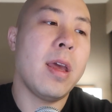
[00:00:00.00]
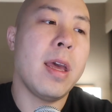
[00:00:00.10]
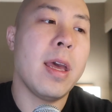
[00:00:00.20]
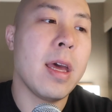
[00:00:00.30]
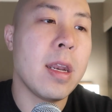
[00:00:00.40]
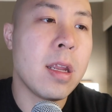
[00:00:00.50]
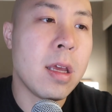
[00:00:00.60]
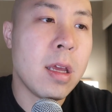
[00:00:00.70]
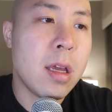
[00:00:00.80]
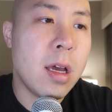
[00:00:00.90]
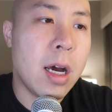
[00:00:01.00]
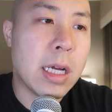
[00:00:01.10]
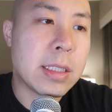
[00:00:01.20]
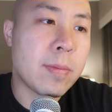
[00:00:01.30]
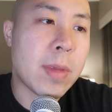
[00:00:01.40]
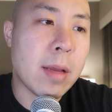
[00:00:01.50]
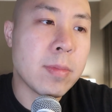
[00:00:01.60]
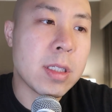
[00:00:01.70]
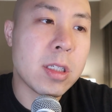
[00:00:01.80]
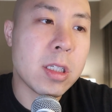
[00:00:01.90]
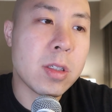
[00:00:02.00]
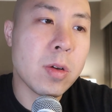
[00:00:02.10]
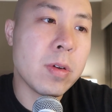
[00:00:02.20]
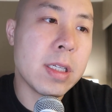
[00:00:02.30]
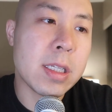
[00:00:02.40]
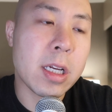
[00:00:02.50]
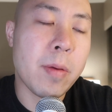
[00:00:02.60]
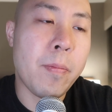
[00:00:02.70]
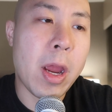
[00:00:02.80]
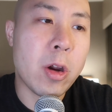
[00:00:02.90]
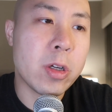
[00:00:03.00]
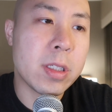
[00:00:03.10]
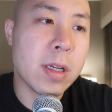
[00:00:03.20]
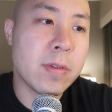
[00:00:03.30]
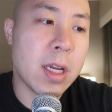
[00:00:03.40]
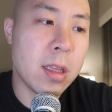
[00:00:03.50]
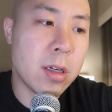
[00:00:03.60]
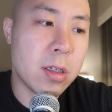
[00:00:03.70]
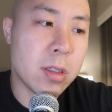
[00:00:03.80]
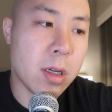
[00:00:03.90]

And uh, sometimes it's just so easy to compare yourself to others.